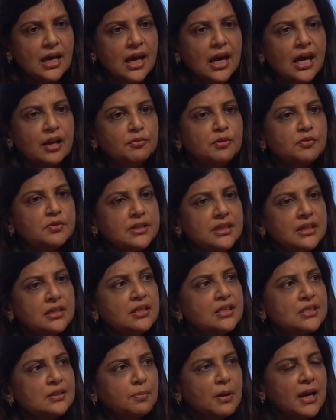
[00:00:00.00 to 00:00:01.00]
And we've seen
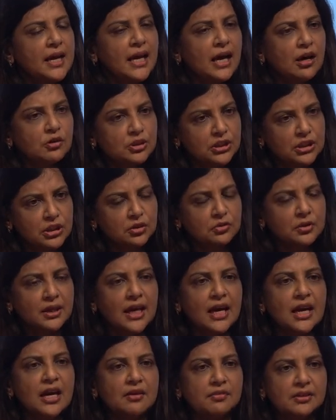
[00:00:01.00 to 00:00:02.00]
this play out in
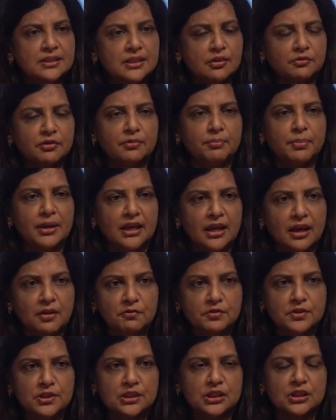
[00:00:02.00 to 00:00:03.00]
UK with some of our big
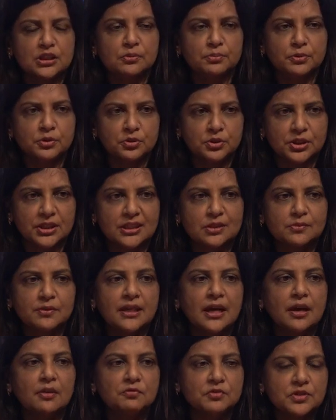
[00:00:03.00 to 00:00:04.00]
infrastructure projects where
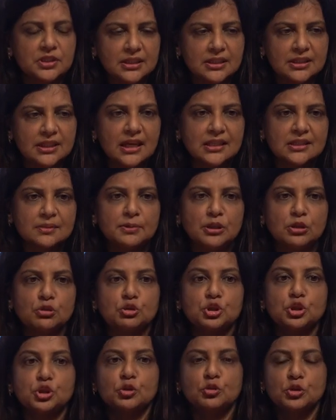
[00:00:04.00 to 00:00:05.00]
the emphasis has been
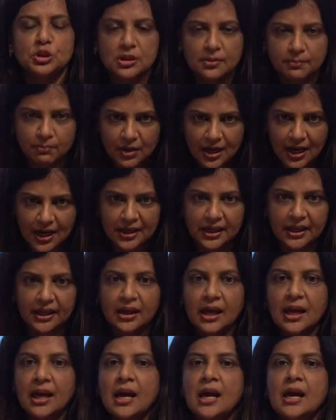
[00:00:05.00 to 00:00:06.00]
on short-term
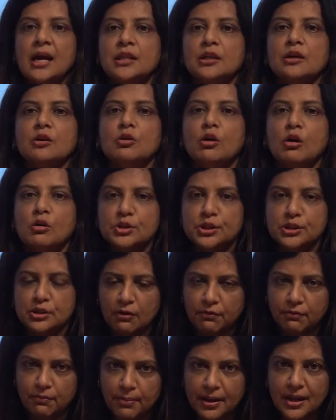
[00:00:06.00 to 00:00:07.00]
planning, the cost
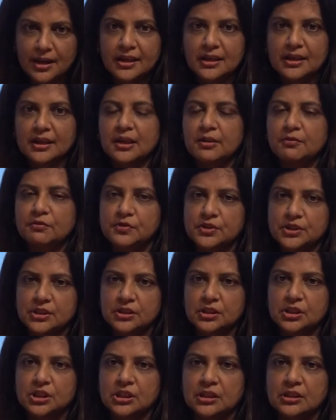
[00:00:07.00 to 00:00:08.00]
of building the
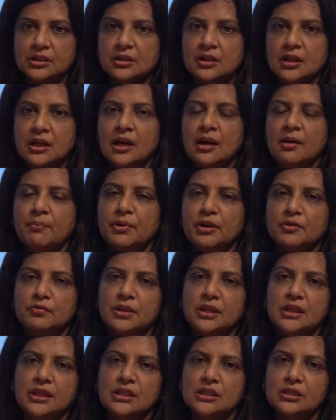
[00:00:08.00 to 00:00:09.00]
infrastructure. But
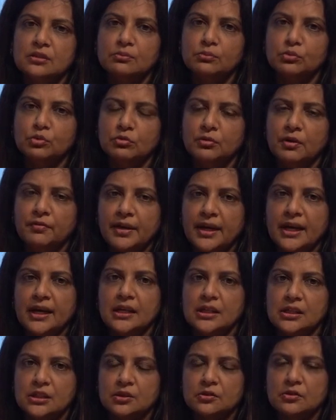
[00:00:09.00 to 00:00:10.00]
we need to move
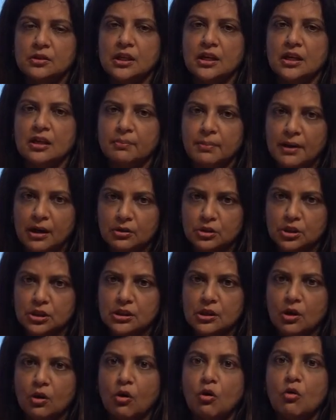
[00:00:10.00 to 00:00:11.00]
away to think about
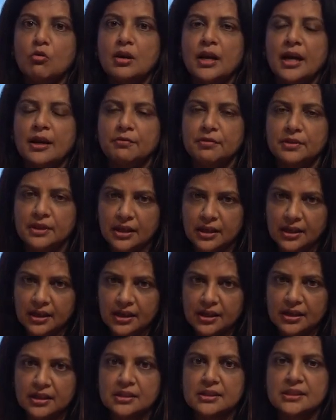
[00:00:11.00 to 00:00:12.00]
whole-life
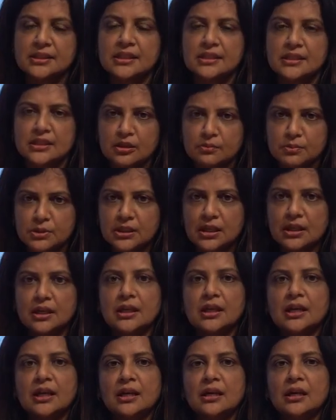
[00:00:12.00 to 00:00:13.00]
thinking, systems
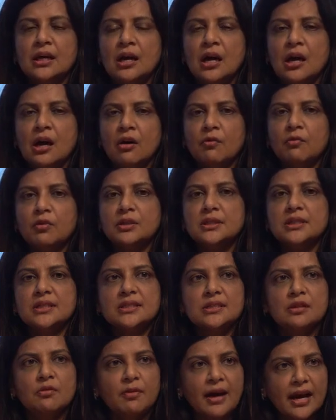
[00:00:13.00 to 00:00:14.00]
thinking. What
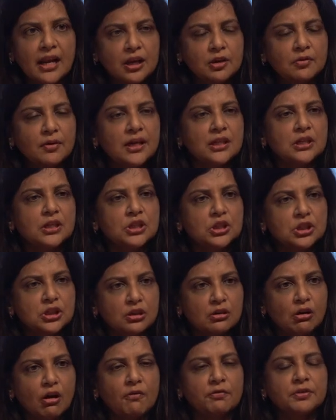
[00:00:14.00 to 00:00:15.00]
is the value
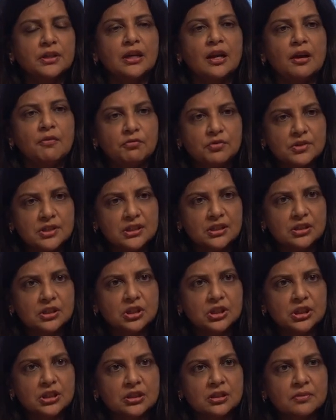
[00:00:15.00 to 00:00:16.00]
addition of that
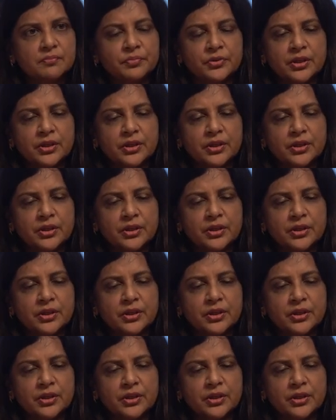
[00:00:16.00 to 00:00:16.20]
infrastructure?